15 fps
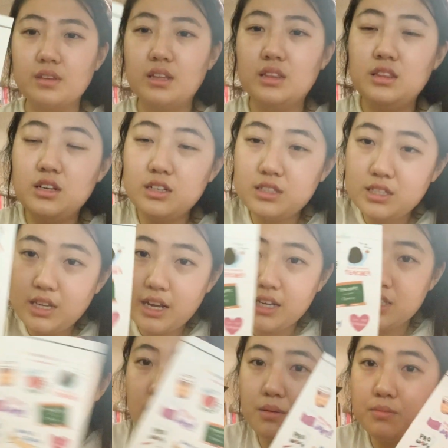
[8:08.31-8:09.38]
looks like
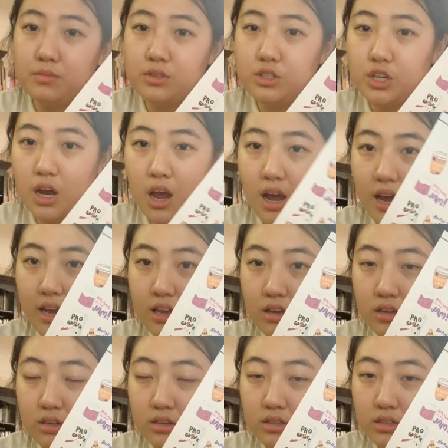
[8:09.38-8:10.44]
some
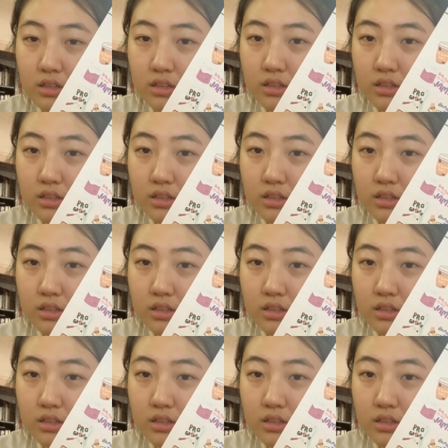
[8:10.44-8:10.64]
child